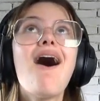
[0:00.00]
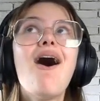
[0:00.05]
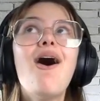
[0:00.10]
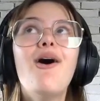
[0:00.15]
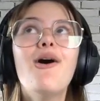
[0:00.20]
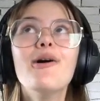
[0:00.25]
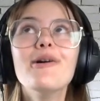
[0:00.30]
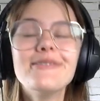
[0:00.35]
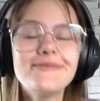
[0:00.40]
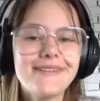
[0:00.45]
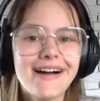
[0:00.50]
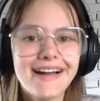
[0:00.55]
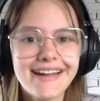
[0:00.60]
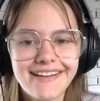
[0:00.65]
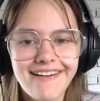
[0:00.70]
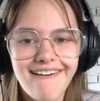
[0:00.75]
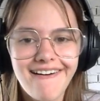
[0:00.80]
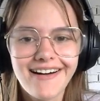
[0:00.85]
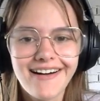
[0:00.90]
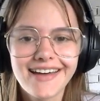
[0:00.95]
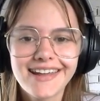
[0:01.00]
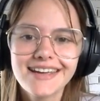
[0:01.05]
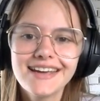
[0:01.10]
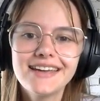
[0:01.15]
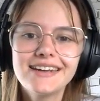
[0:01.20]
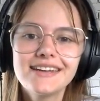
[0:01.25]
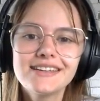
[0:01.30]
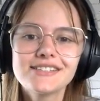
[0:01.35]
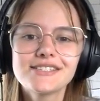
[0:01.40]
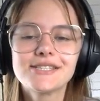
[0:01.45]
oh my god,
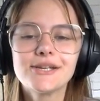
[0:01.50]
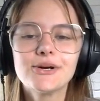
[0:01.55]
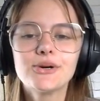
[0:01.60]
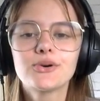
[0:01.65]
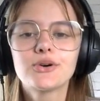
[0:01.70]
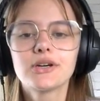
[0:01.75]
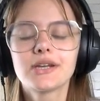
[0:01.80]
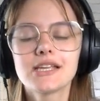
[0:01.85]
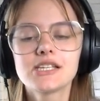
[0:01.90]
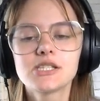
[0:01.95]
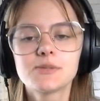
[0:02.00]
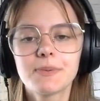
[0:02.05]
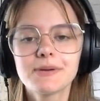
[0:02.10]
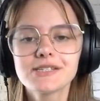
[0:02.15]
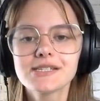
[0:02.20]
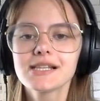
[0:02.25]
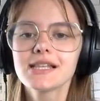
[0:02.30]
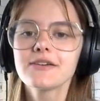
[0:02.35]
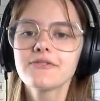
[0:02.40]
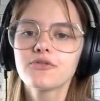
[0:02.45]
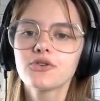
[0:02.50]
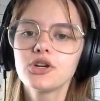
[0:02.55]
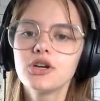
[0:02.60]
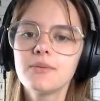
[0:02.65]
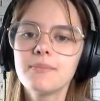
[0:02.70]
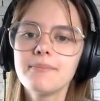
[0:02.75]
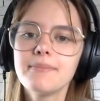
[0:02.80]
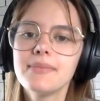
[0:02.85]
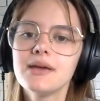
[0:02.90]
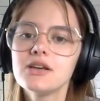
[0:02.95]
it is so good, especially for your
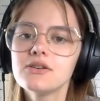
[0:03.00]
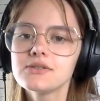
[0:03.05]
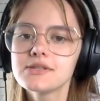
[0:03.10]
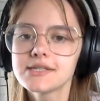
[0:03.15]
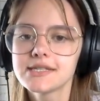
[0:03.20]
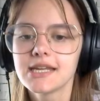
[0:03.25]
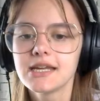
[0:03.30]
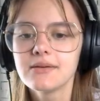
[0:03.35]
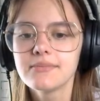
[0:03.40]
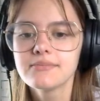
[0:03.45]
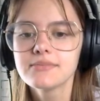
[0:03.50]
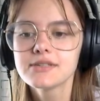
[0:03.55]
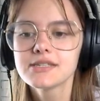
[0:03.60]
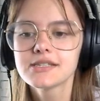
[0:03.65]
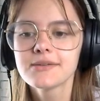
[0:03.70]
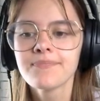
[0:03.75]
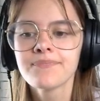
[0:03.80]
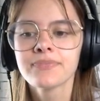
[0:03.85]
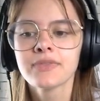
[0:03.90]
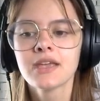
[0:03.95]
male Sims.